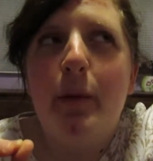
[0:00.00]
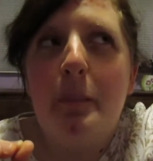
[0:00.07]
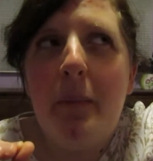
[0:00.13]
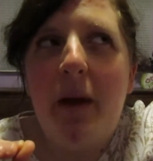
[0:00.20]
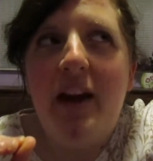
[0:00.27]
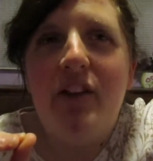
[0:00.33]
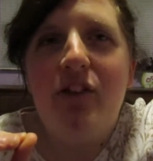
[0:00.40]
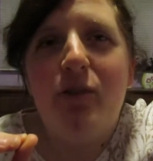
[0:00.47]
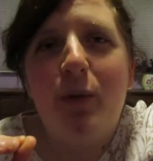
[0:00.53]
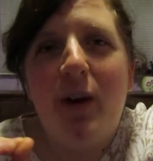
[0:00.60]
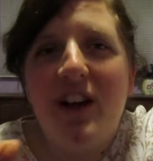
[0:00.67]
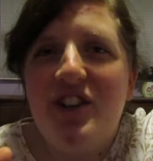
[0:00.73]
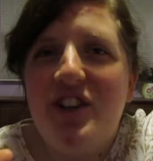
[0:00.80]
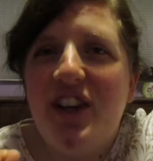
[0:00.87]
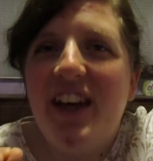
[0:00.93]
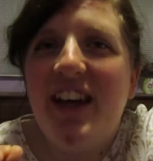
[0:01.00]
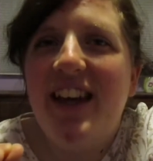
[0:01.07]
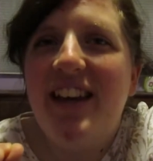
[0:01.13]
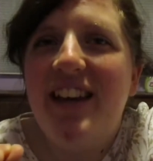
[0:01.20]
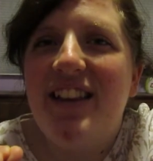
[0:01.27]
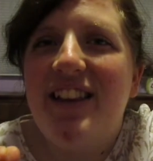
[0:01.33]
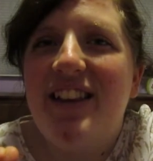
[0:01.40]
binge watching
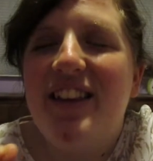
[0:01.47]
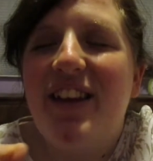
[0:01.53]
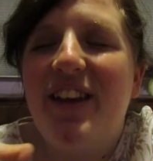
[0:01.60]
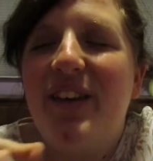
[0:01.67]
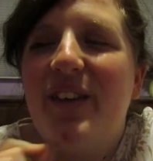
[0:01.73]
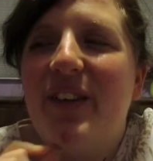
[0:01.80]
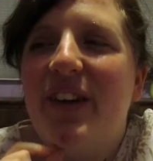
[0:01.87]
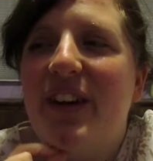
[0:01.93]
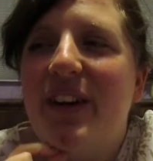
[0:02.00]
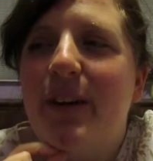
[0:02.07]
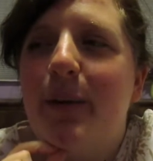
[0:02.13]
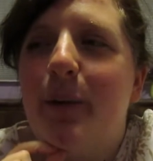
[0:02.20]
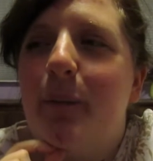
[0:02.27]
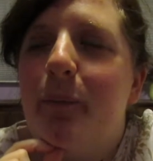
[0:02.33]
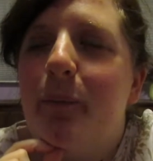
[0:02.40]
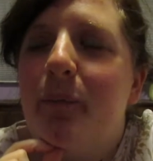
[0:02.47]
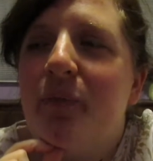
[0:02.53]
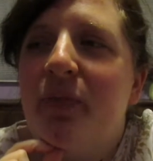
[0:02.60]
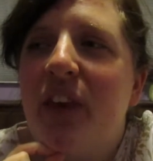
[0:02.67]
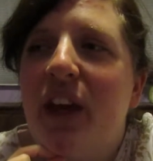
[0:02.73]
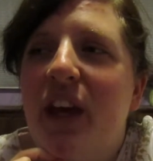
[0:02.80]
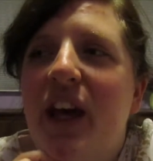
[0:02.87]
it. So um,
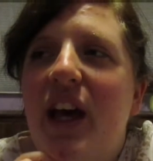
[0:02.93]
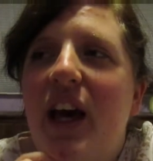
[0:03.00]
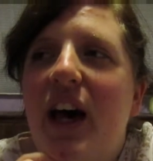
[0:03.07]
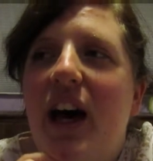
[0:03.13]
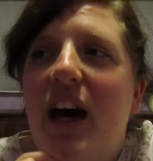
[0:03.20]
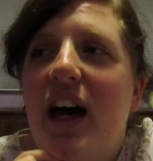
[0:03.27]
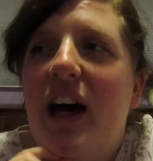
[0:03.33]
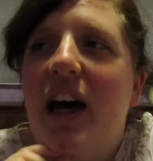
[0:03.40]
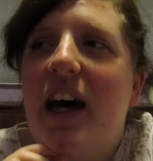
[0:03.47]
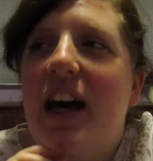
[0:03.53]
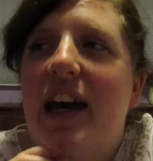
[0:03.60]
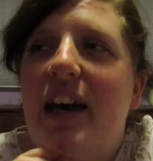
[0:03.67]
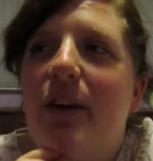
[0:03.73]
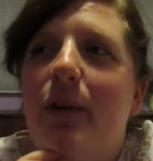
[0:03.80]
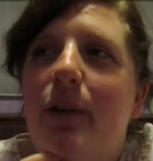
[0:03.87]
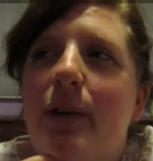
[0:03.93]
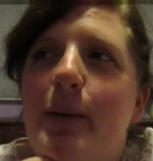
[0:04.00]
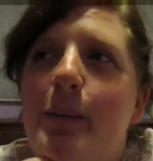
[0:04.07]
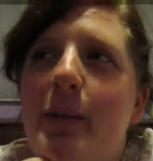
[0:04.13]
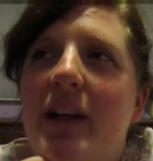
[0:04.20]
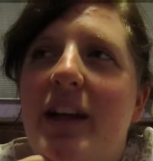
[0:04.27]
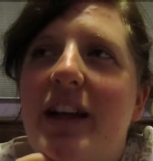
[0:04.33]
I only
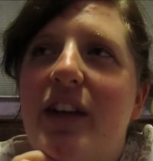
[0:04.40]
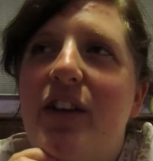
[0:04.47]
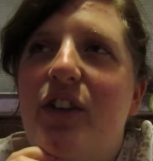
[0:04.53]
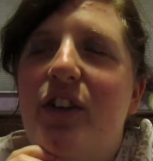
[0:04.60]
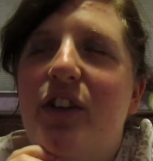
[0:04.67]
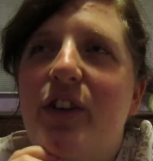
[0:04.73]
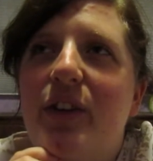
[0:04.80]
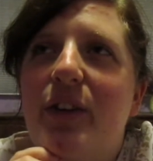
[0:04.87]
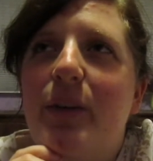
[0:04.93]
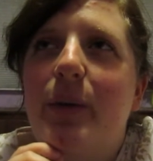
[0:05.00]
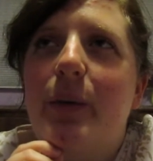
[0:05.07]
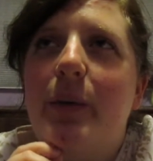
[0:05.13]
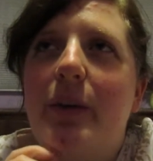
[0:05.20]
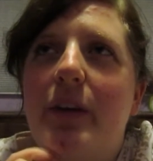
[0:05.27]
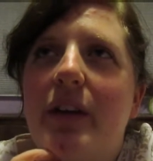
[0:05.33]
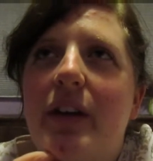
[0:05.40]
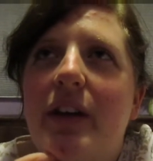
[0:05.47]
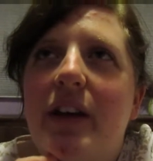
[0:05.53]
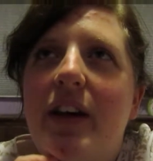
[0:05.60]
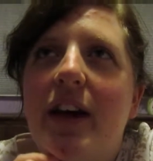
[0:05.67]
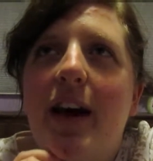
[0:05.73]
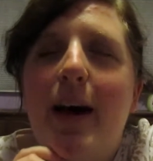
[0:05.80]
made it to
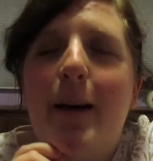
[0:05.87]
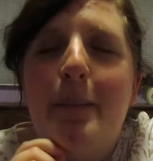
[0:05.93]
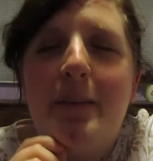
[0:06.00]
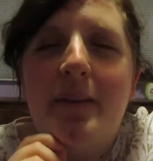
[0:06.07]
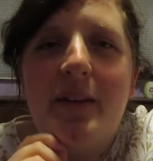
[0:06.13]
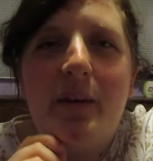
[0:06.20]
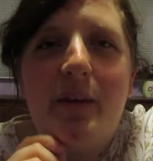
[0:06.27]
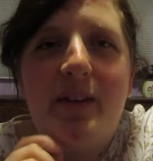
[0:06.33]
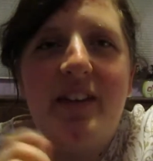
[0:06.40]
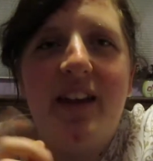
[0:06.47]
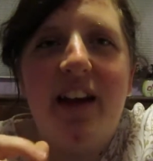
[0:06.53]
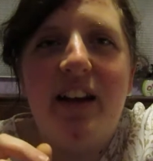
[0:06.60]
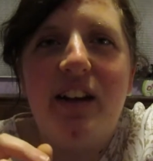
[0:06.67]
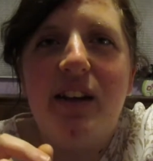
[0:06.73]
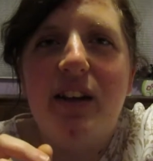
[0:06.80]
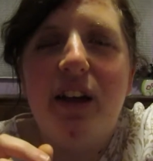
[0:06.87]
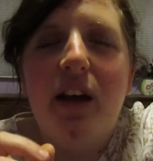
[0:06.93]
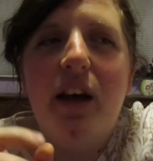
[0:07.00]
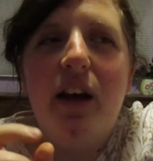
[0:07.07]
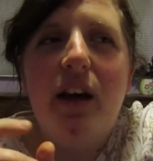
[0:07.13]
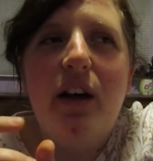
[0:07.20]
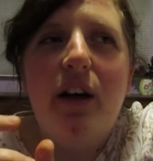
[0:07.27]
episode 6.
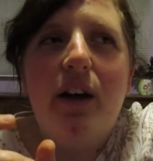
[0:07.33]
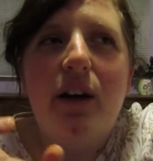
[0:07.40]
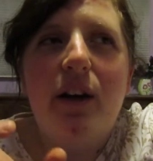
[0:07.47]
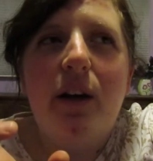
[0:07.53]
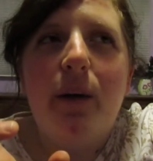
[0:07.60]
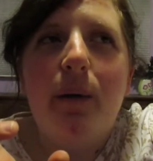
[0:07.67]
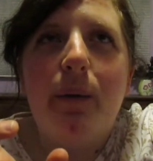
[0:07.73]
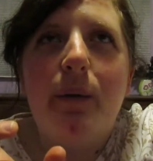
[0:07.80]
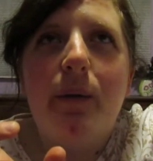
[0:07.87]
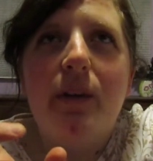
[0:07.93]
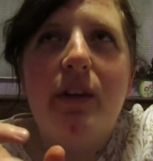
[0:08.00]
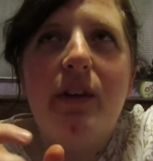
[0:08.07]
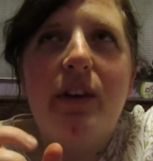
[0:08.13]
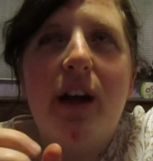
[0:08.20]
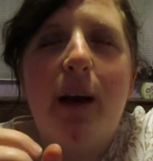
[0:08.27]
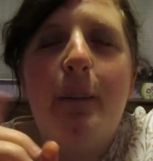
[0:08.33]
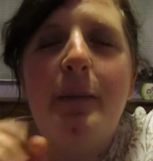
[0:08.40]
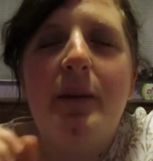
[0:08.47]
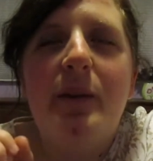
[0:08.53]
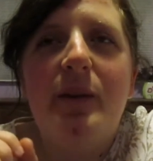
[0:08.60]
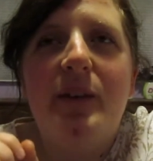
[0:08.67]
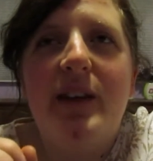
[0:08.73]
Or no,
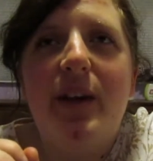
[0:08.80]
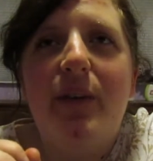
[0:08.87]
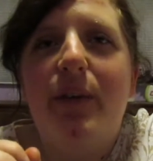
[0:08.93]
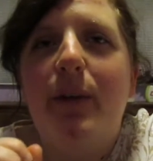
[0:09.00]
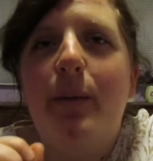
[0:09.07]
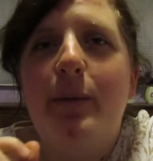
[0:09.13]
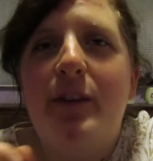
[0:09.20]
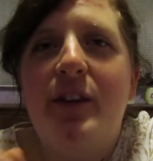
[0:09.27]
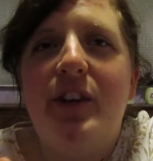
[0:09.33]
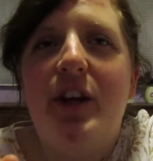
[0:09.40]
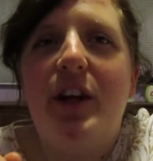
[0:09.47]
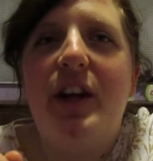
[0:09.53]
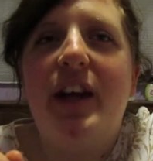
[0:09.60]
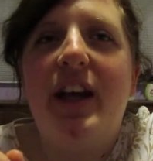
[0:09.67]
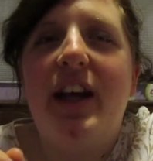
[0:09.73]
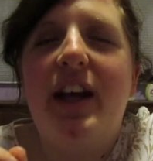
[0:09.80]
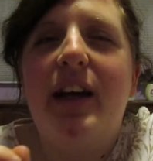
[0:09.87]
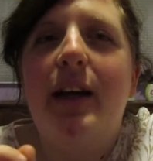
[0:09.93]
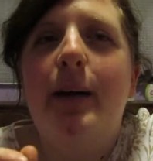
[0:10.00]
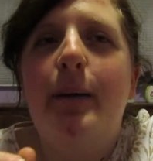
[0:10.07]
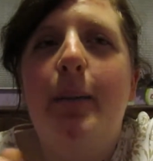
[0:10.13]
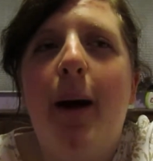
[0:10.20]
episode 7 will be starting
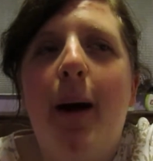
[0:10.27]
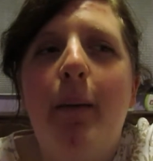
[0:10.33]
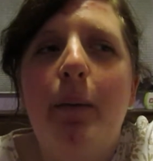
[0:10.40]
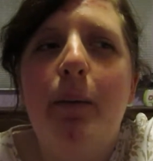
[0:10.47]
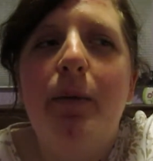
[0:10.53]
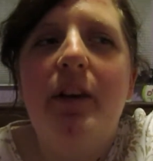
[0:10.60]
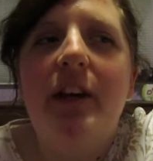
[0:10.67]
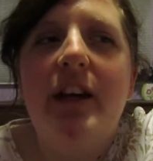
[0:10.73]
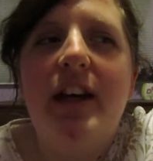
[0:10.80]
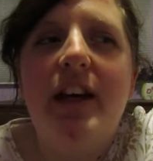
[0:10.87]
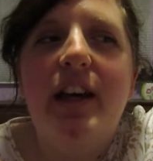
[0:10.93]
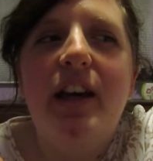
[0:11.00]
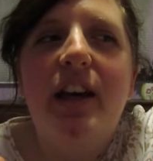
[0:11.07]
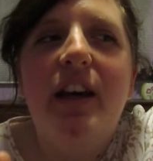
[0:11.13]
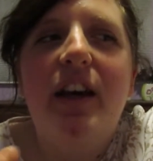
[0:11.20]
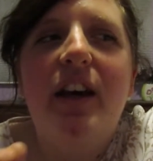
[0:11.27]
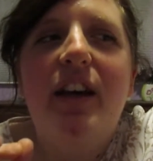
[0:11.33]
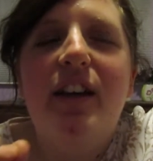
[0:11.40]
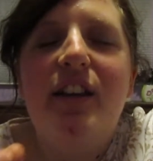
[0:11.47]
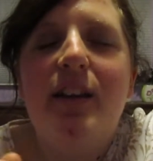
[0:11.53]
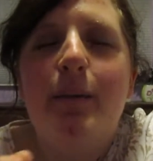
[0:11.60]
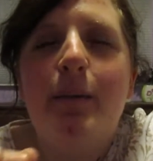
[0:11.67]
probably
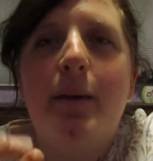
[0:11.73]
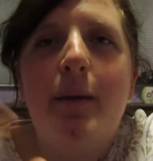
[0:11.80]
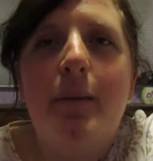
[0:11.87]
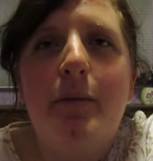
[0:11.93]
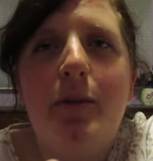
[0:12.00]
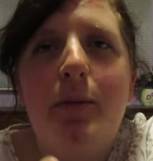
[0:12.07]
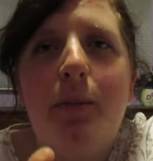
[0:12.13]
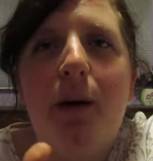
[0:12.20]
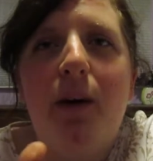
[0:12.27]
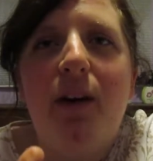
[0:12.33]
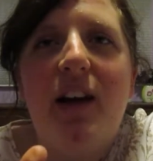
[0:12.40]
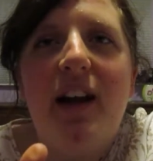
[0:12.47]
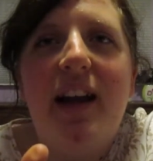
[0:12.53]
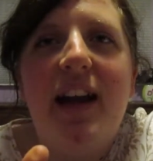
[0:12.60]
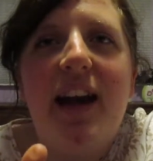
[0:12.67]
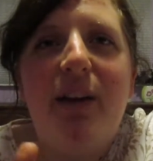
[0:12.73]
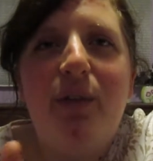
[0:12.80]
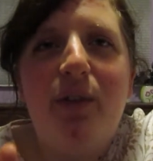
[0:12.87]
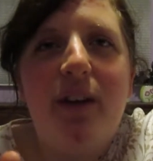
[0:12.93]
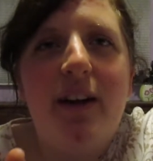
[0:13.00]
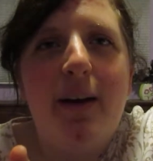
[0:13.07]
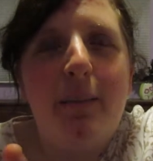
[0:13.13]
sometime tomorrow night
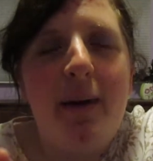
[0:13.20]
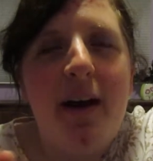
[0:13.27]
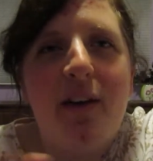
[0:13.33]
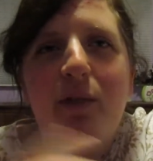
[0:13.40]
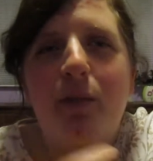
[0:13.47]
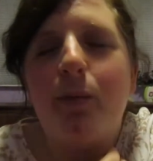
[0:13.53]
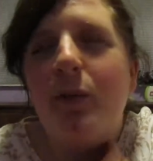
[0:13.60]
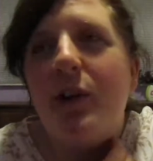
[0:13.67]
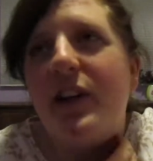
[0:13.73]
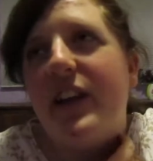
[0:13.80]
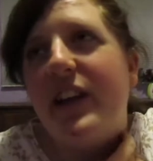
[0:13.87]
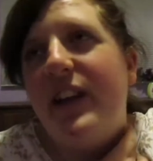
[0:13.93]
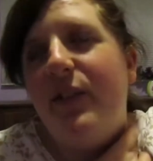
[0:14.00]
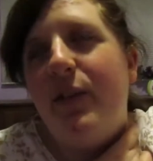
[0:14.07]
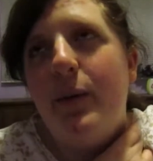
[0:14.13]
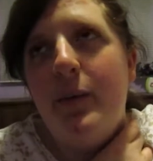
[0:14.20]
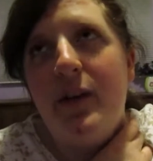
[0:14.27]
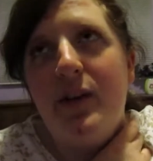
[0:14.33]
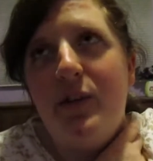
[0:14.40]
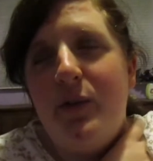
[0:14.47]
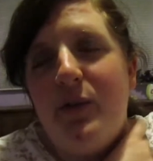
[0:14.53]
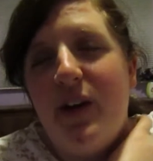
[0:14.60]
after I get back from work. If I'm
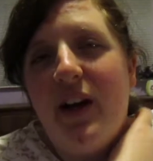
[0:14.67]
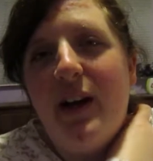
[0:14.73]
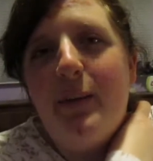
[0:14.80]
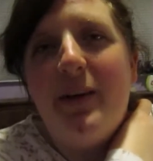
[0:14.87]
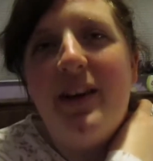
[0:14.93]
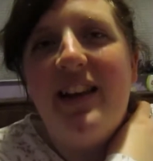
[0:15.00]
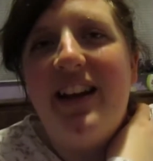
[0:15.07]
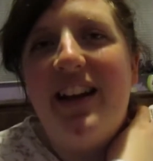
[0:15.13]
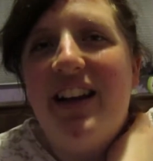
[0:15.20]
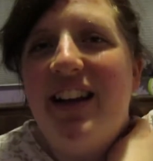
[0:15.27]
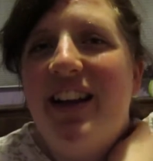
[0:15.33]
not too tired by then.